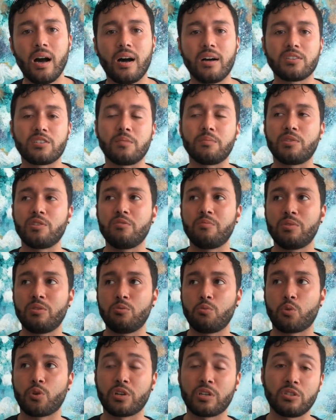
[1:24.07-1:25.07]
uh, something you've
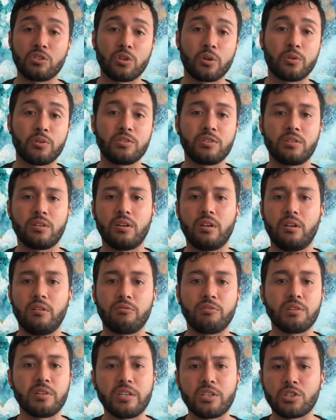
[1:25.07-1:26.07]
been working towards in
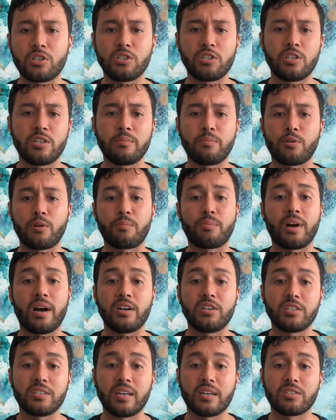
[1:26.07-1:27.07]
a relationship or a
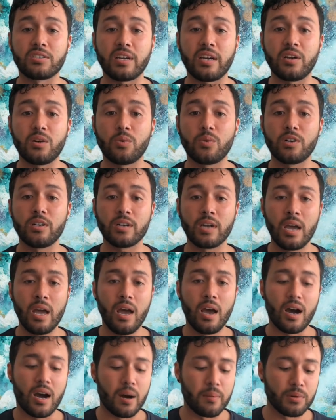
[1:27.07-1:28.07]
project outside of work.
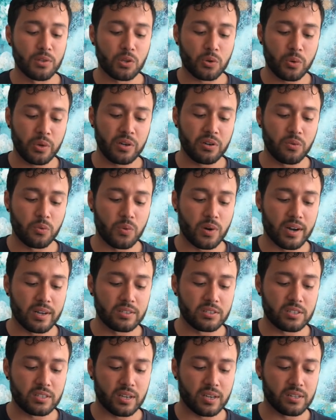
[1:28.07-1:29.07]
Uh, but the Queen of
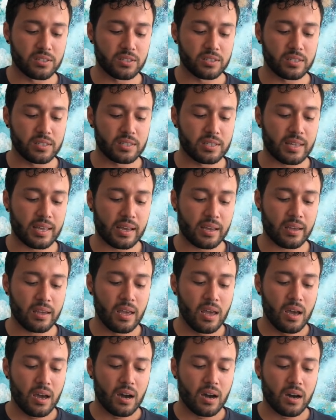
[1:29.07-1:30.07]
Wands tells us that
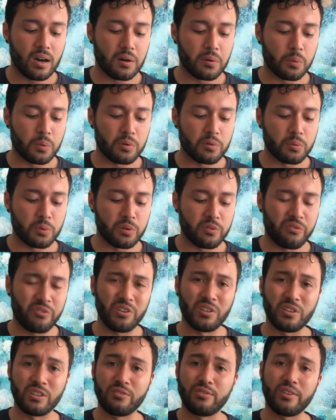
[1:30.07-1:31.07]
uh, we're, we're
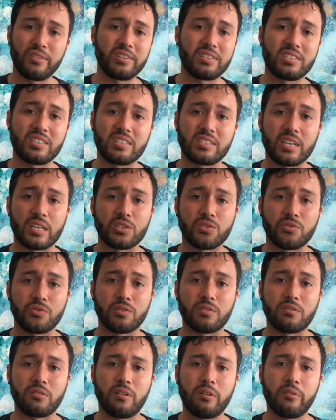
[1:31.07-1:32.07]
feeling very
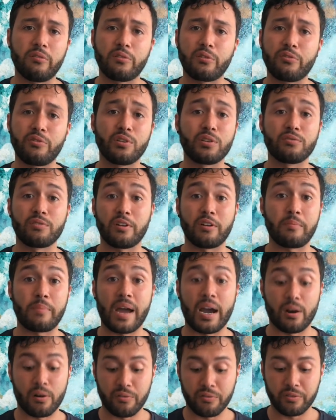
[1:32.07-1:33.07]
successful and we're feeling very
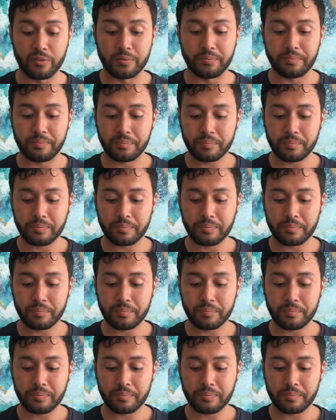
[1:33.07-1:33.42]
powerful.